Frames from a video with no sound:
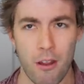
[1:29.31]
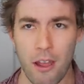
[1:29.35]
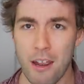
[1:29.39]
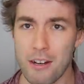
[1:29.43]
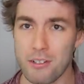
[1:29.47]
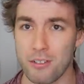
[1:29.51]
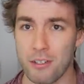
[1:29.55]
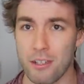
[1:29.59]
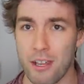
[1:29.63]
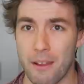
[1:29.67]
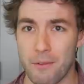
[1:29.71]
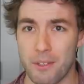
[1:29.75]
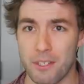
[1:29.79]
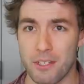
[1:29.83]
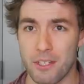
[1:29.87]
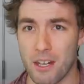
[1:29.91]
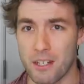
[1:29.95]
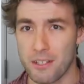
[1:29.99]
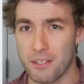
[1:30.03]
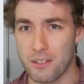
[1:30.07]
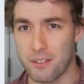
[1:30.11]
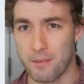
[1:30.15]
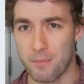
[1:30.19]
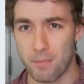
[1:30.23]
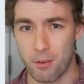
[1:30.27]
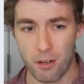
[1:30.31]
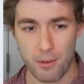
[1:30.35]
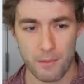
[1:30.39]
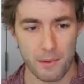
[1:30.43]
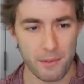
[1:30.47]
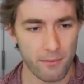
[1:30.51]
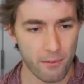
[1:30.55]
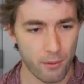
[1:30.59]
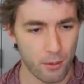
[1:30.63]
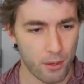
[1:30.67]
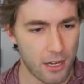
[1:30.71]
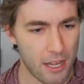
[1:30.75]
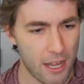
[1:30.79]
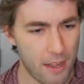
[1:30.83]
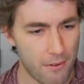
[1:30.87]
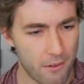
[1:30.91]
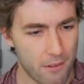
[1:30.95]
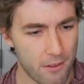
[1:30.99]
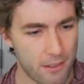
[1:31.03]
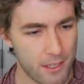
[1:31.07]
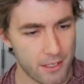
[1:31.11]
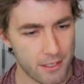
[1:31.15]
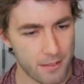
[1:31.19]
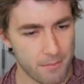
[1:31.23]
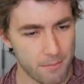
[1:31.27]
I actually have a doctor's appointment for it after
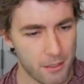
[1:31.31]
this,